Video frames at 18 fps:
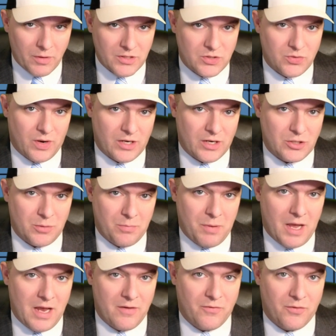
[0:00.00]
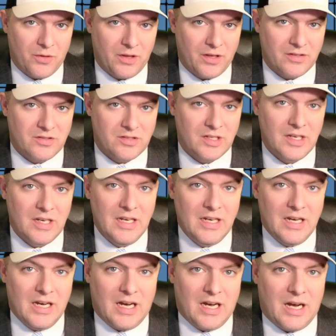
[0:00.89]
who actually paid for this.
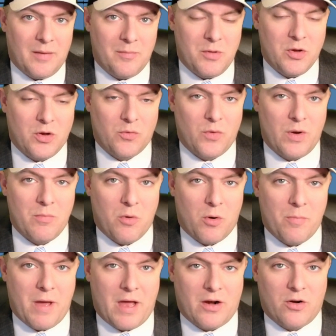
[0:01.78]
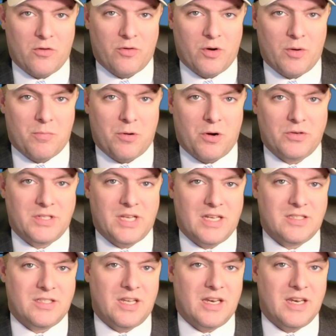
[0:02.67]
Um, you can read more about it over at
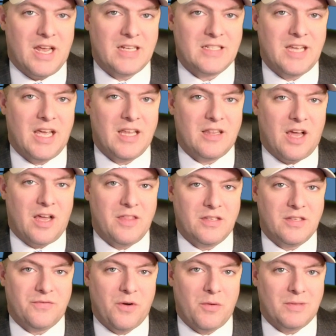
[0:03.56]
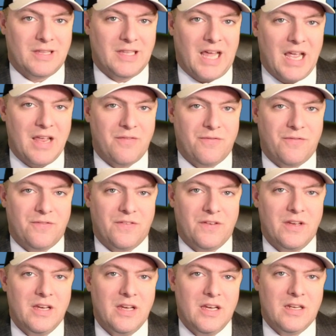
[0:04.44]
Protestia. Next headline this from Life.
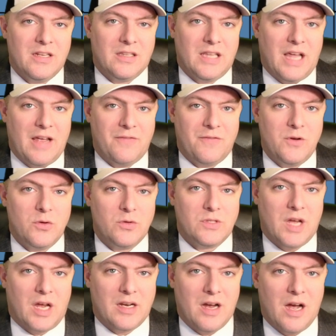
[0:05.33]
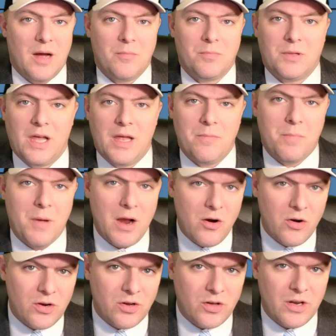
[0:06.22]
LifeNews.com Planned
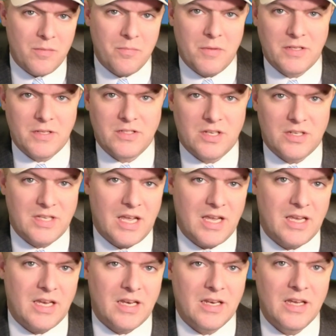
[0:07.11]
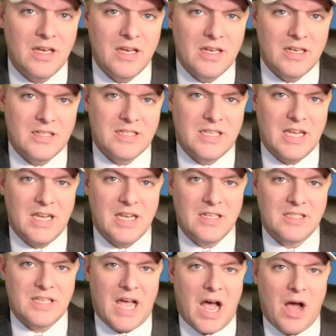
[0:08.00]
Parenthood admits to taking
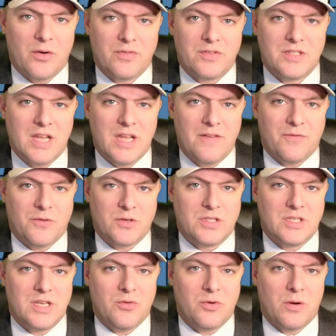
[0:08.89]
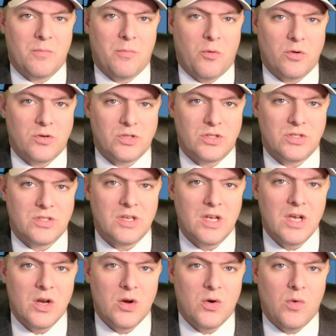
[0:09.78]
teens out of state for secret abortions.
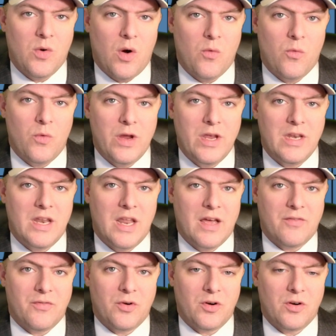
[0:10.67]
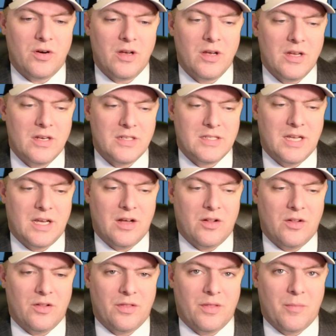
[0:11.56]
Quote, we never
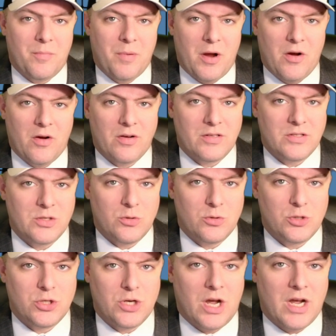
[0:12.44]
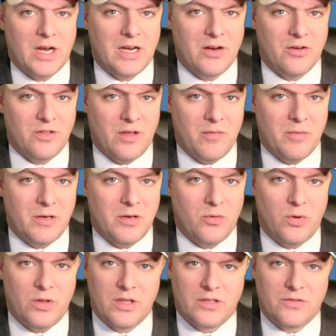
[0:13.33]
tell the parents. No shock here. They've been
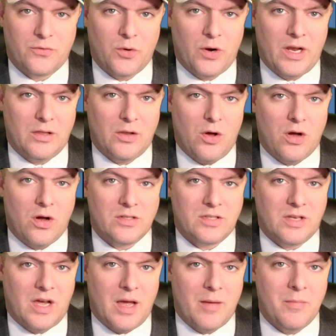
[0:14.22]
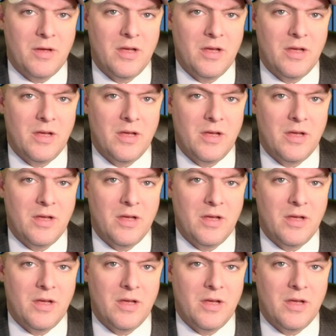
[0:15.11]
doing this for a long time.